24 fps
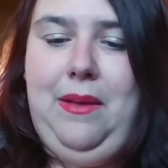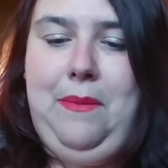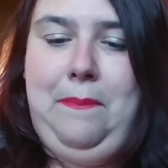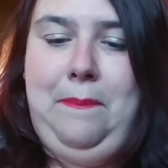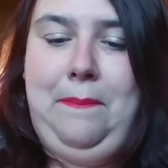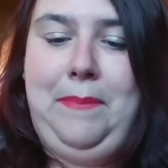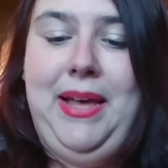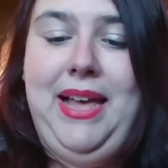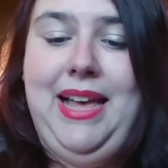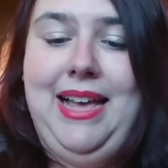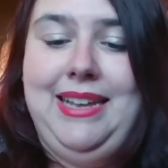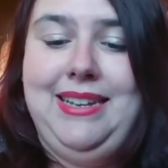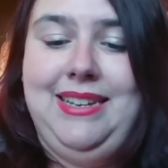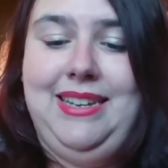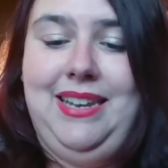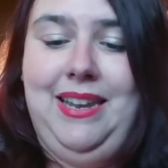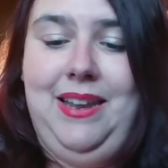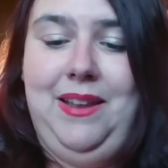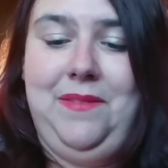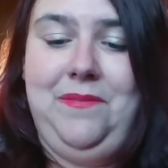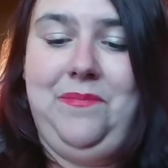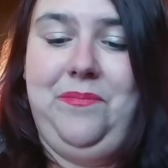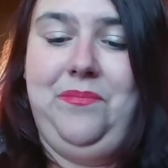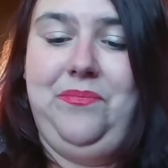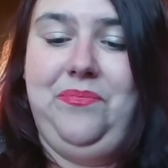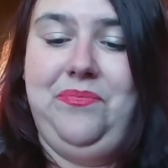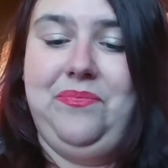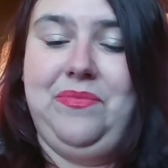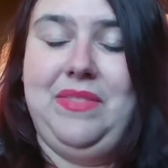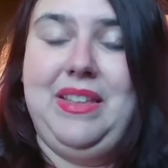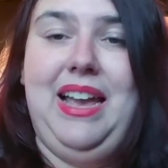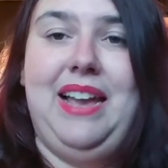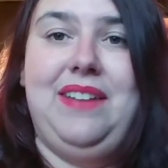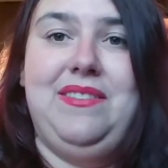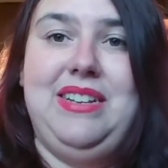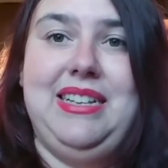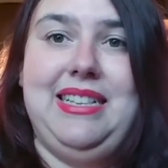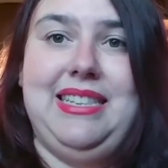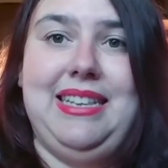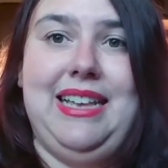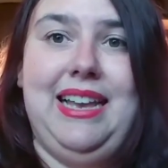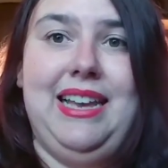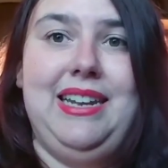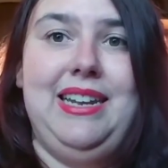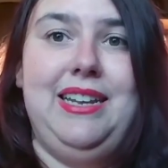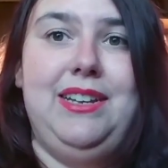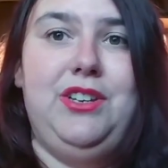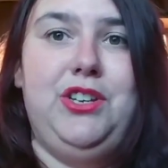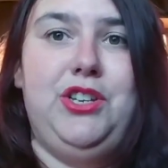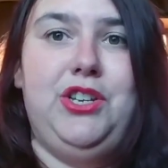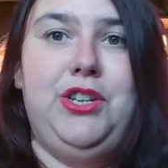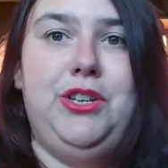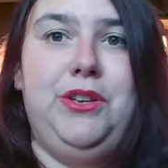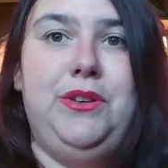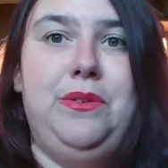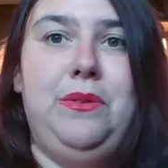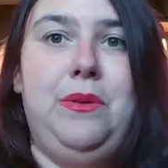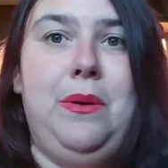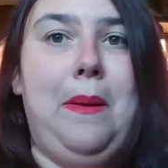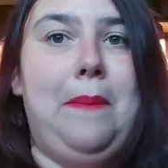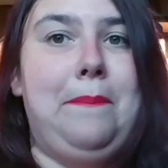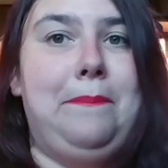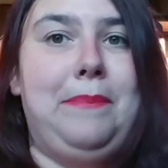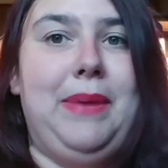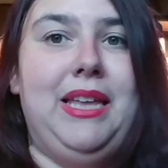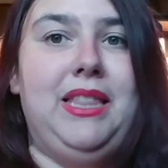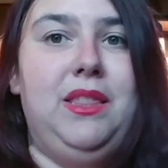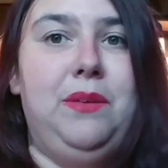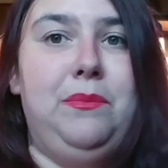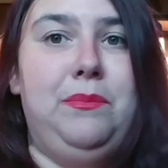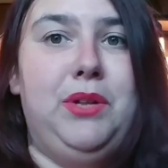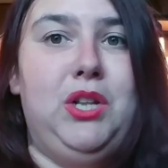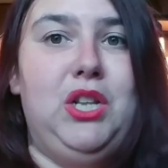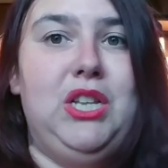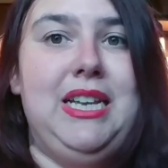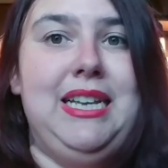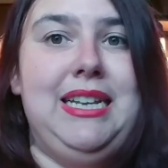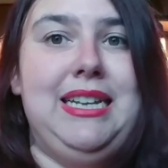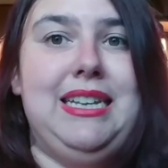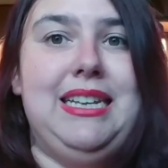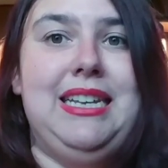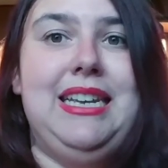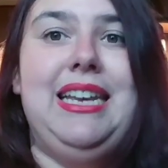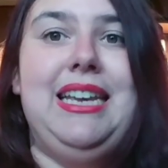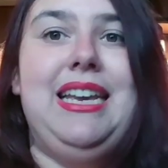but I've decided to bite the bullet